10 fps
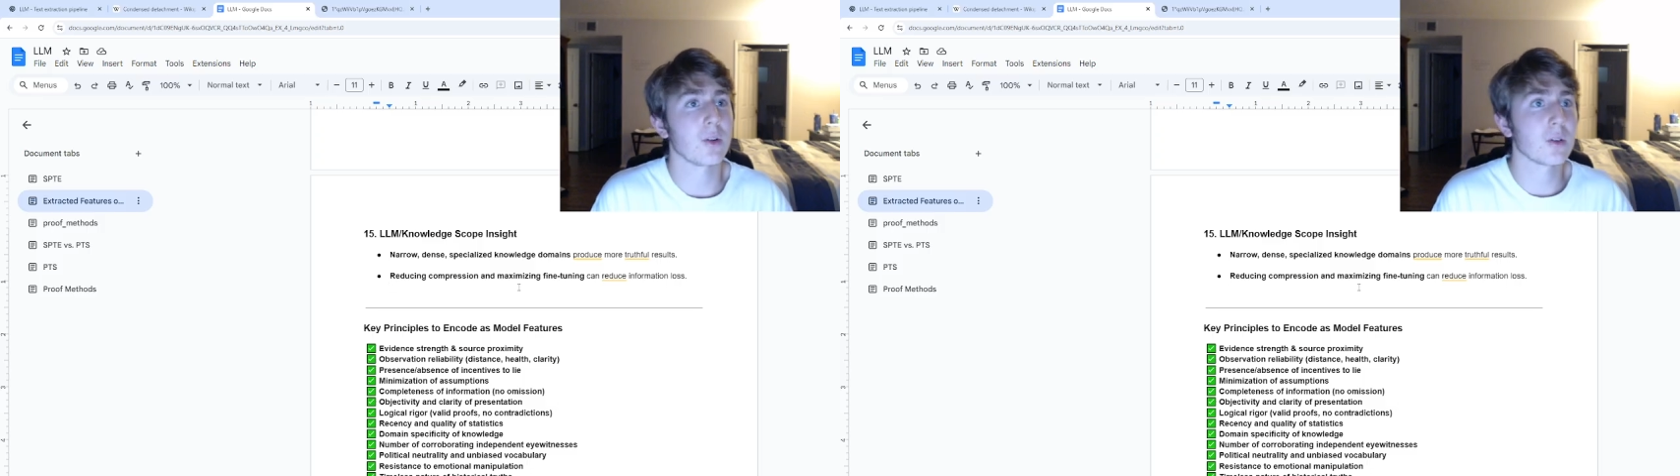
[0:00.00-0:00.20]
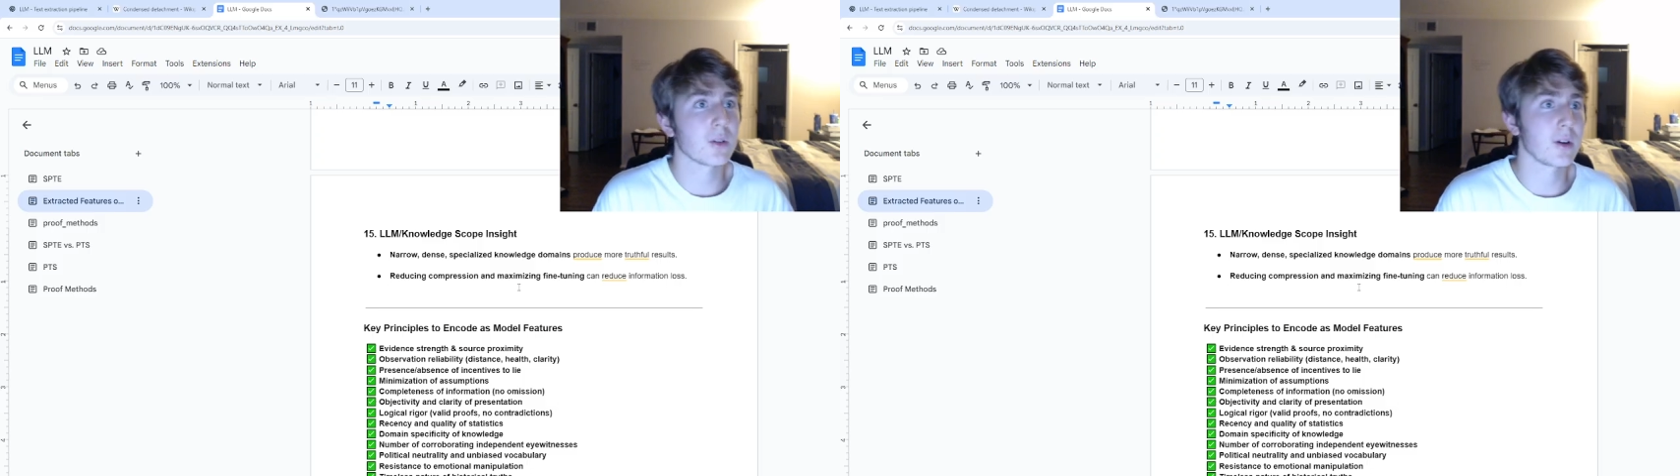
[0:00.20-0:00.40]

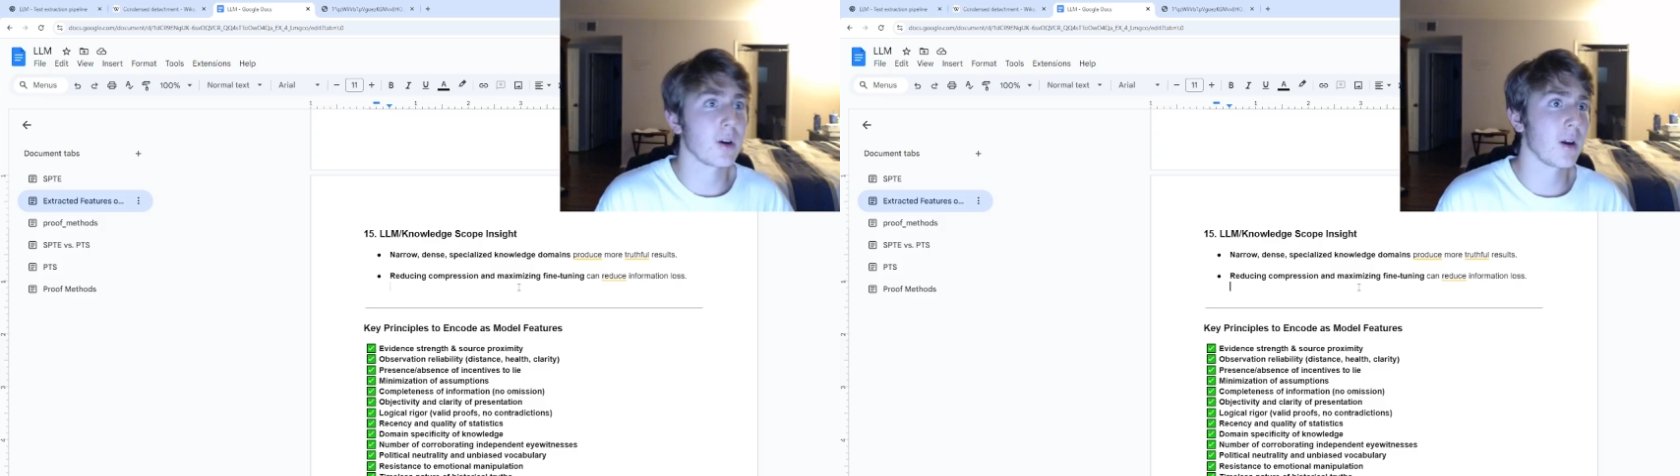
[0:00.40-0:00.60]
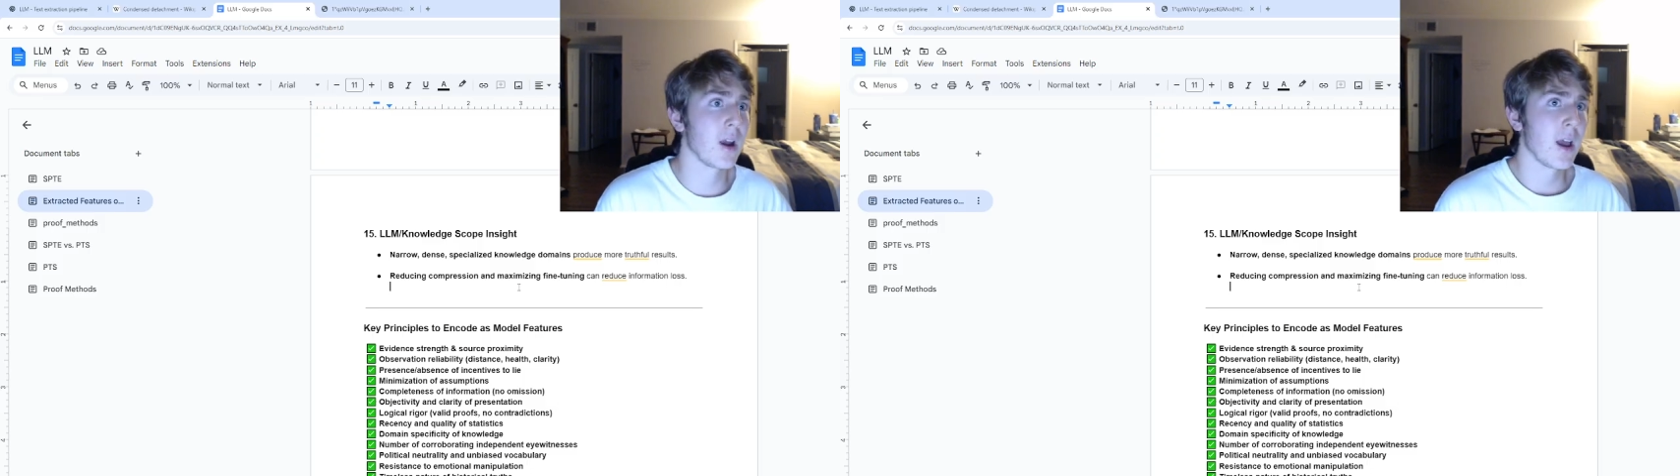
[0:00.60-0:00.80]

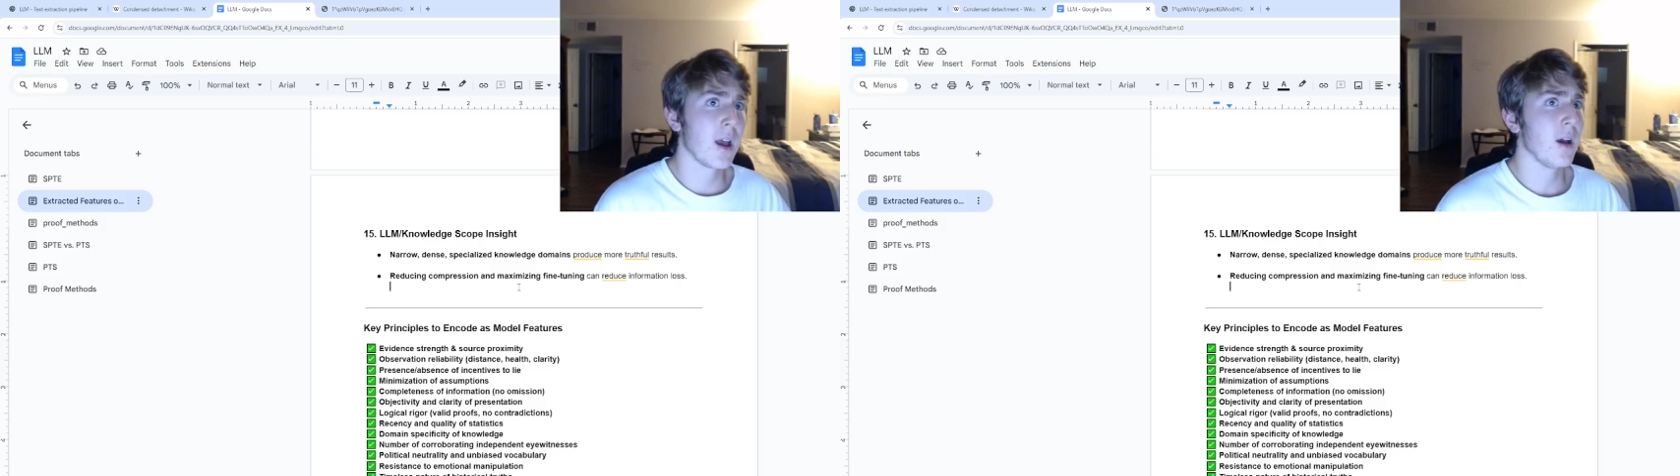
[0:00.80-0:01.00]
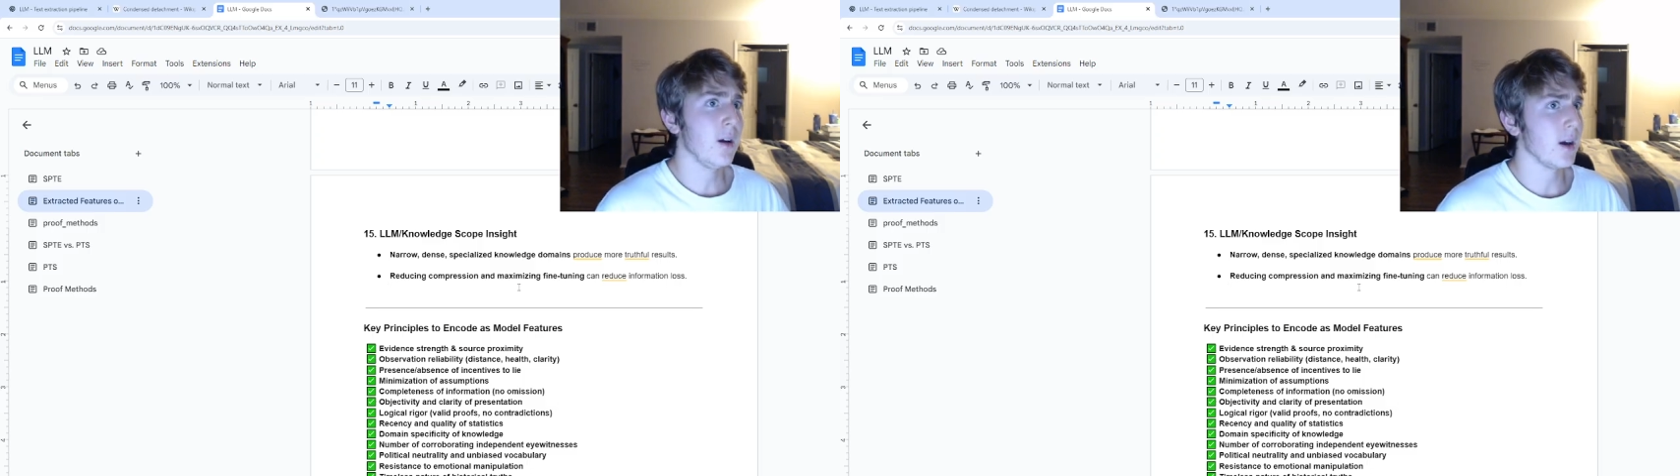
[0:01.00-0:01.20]
earlier.
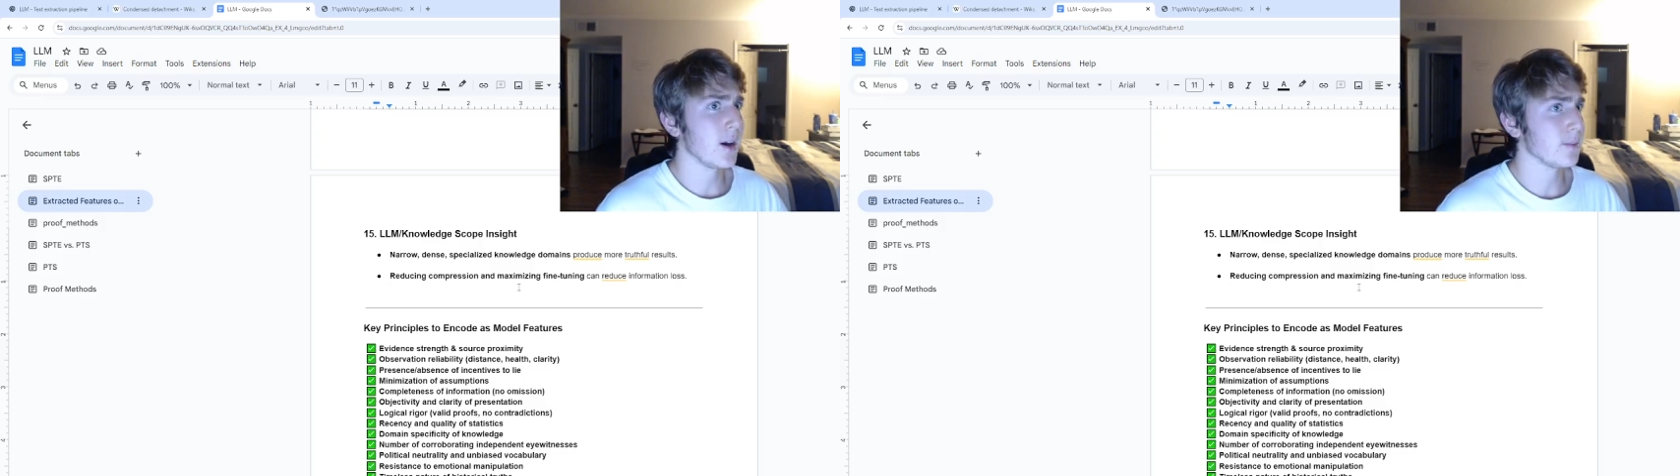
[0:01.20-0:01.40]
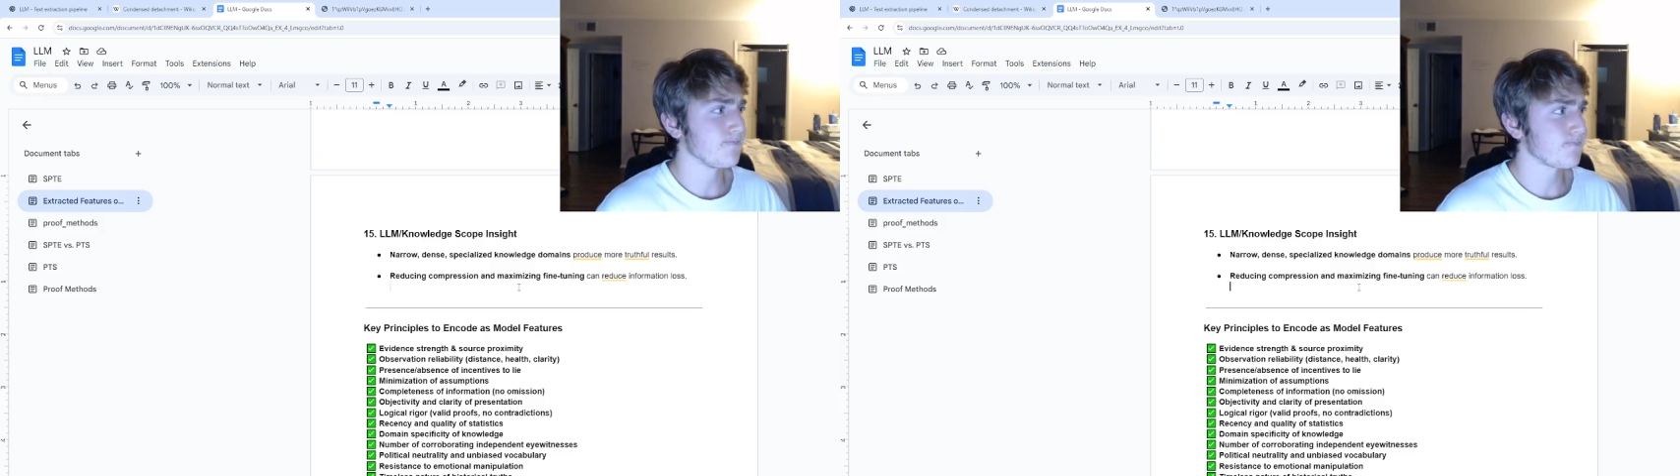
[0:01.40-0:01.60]

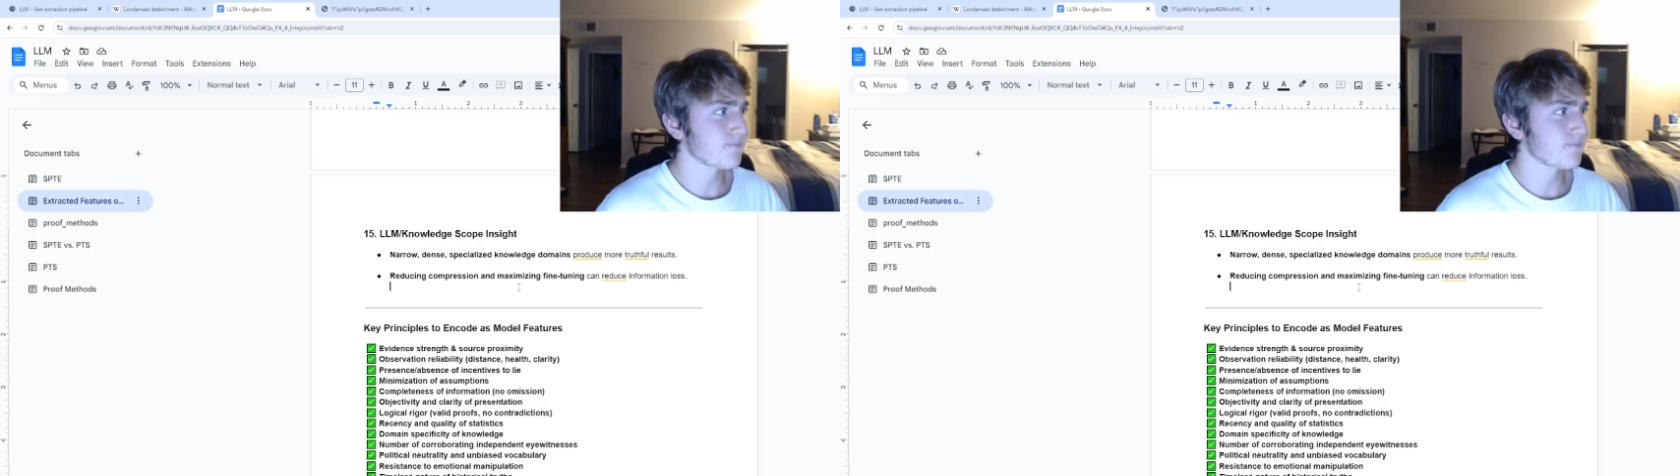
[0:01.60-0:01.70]
Um,